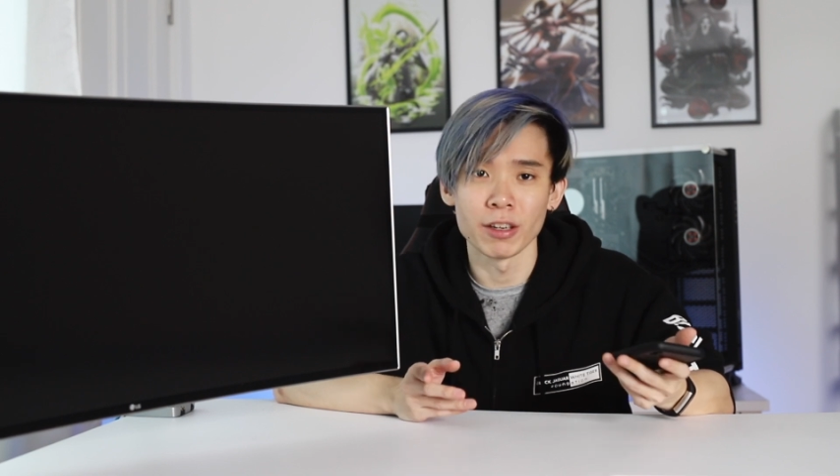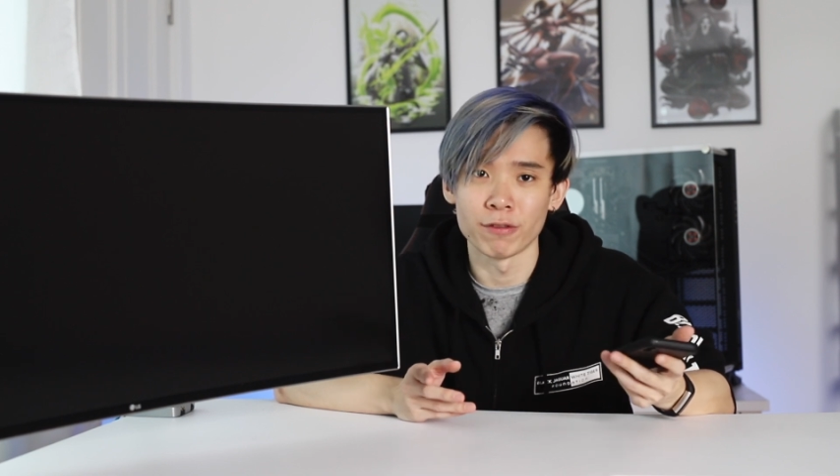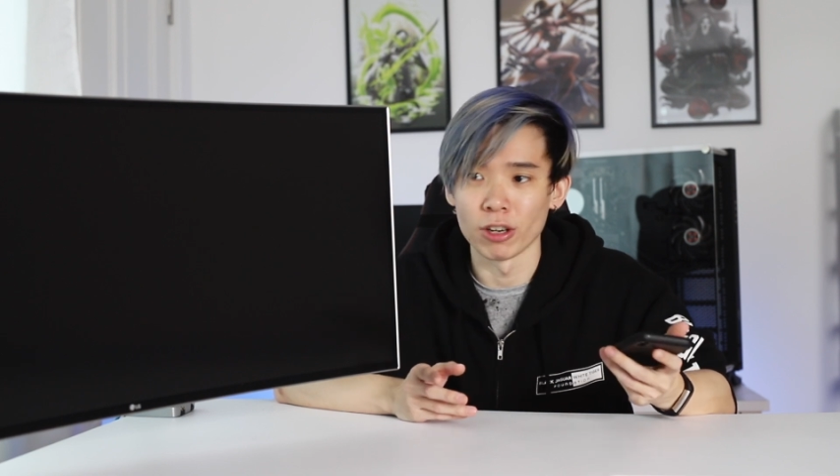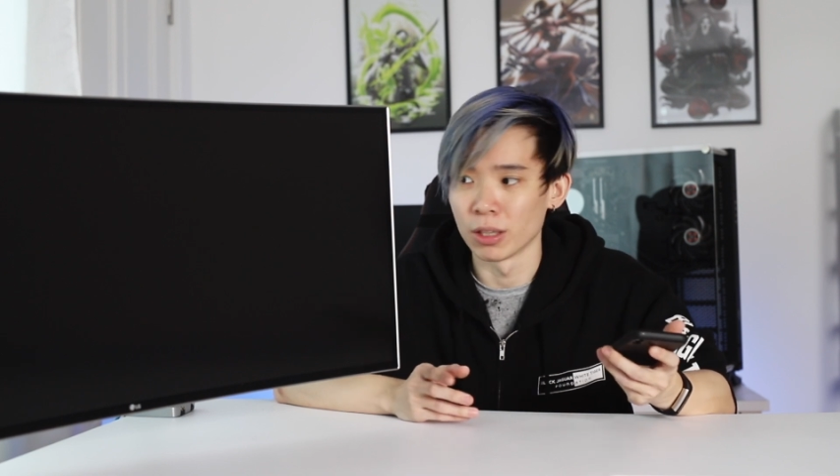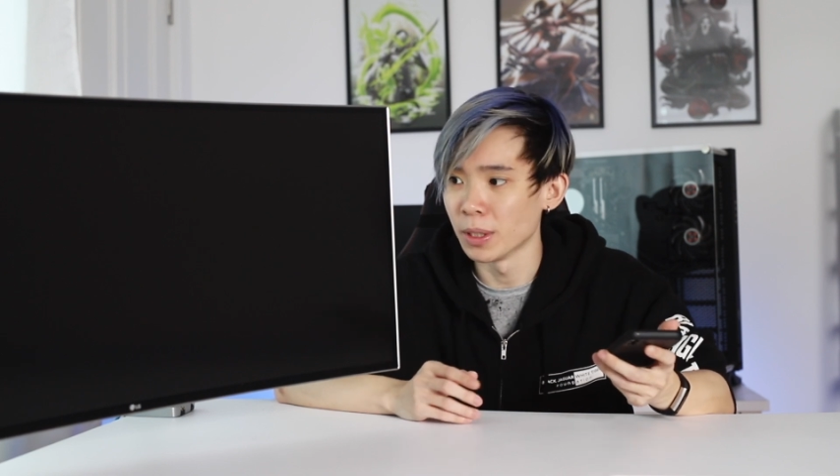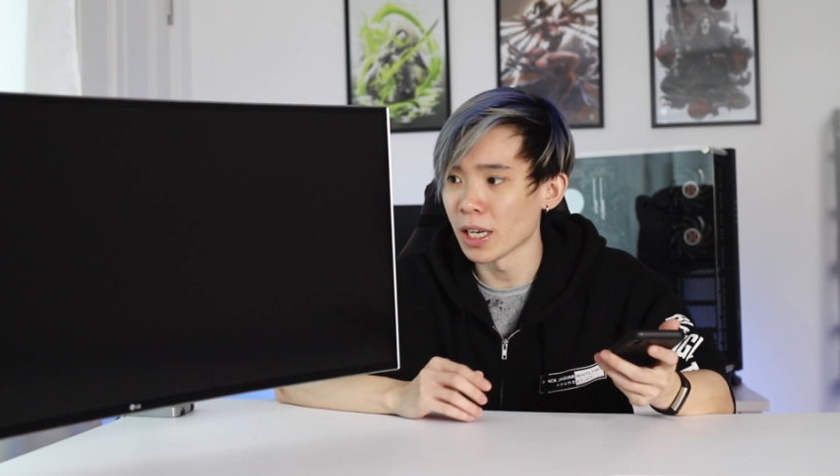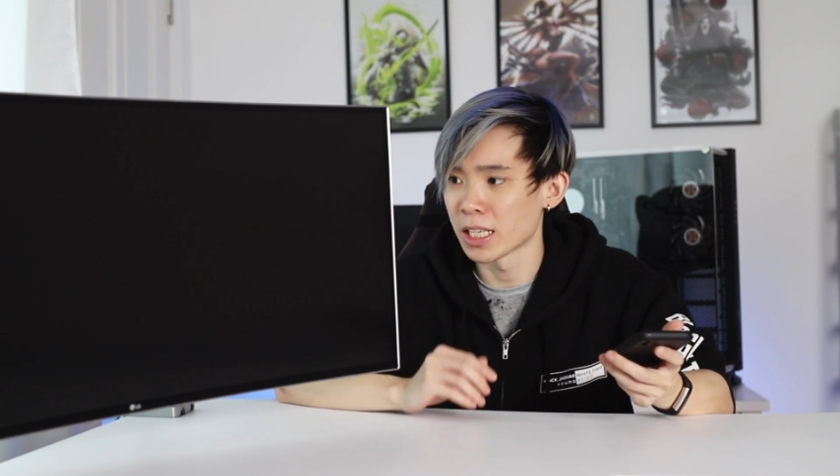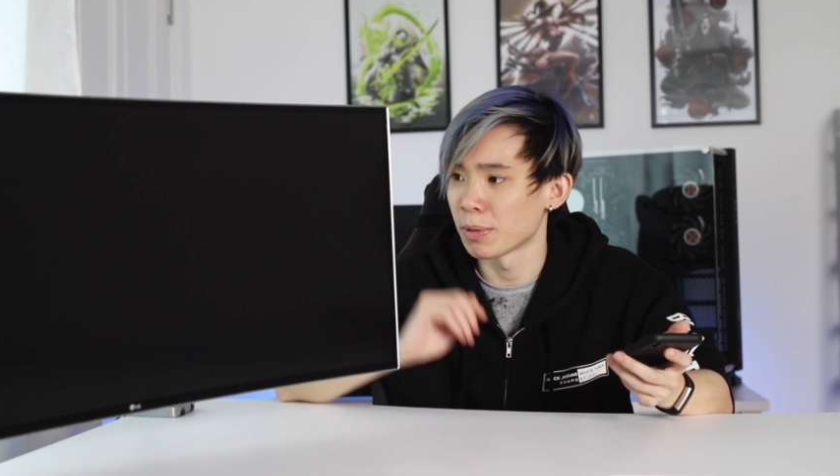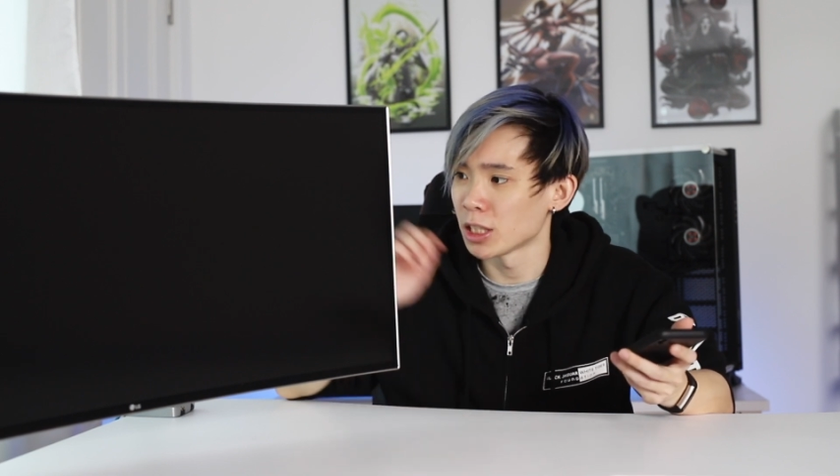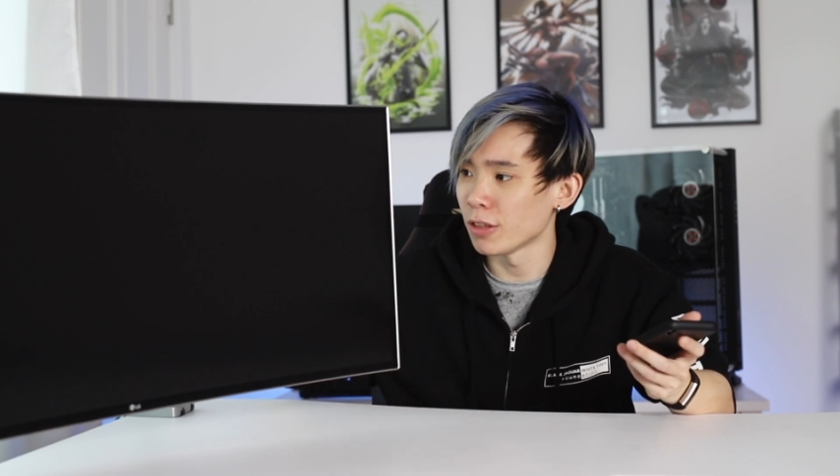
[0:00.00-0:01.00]
affordable,
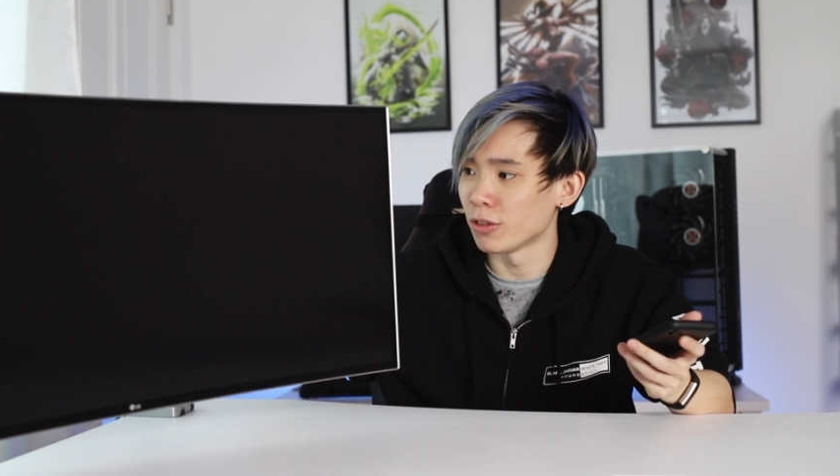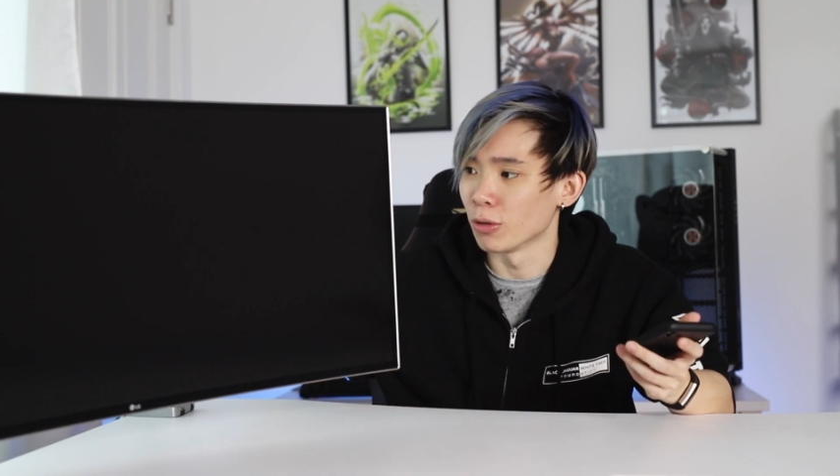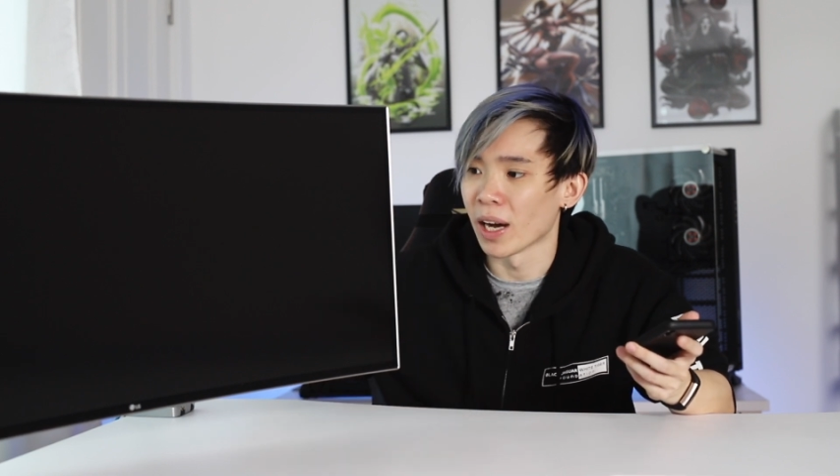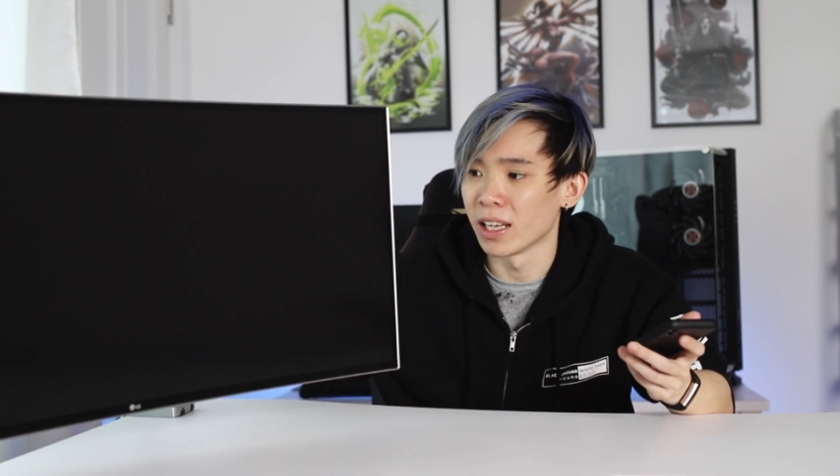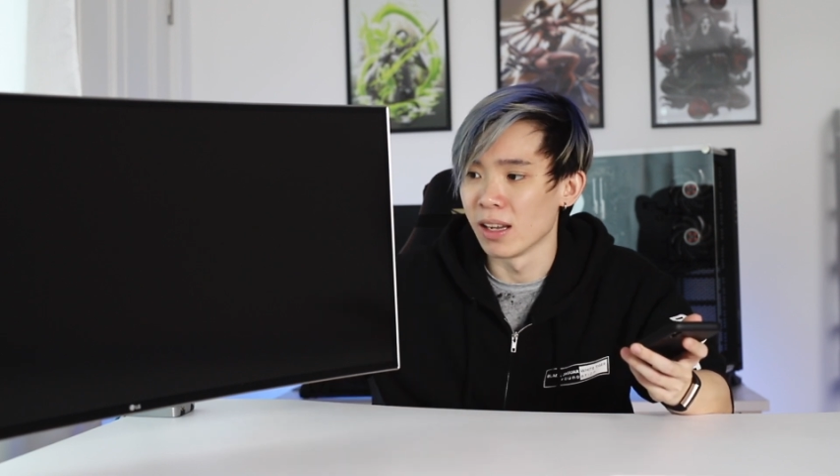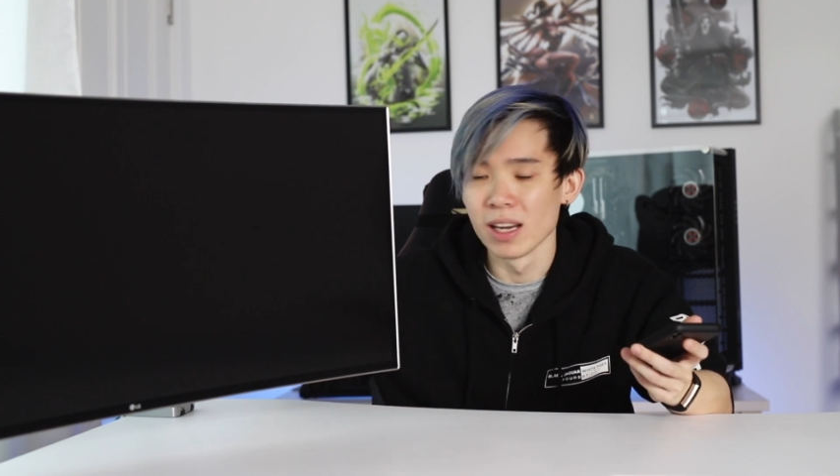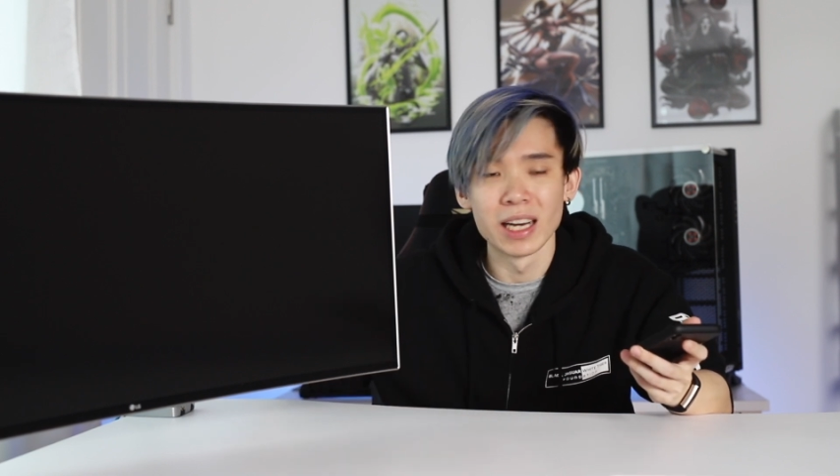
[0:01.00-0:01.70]
especially if you want